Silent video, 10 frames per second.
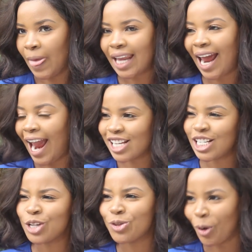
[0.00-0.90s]
had I
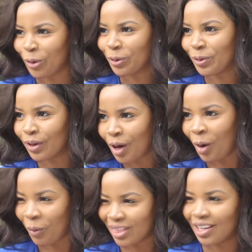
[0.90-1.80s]
actually known
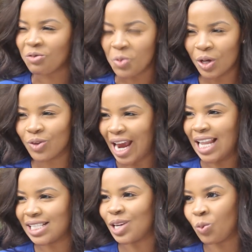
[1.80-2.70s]
what the real
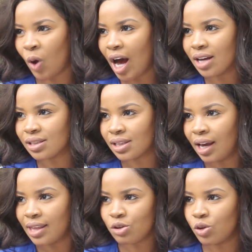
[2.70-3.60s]
reality was,
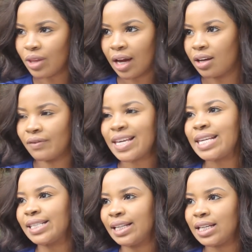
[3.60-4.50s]
you know, that could have
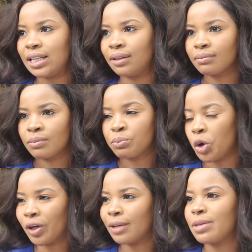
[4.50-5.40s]
easily
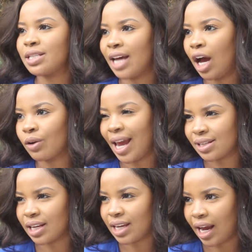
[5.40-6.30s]
broken me down
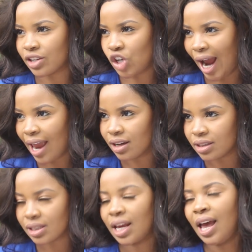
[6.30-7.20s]
as a young
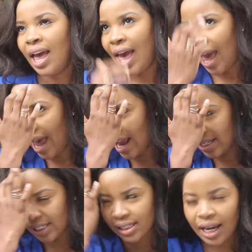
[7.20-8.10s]
child.
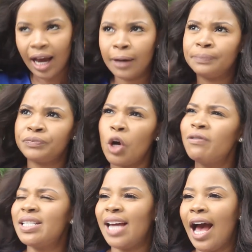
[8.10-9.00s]
And um,
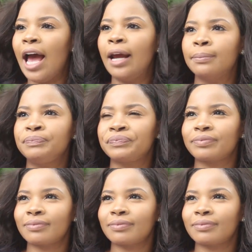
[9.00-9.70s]
over time,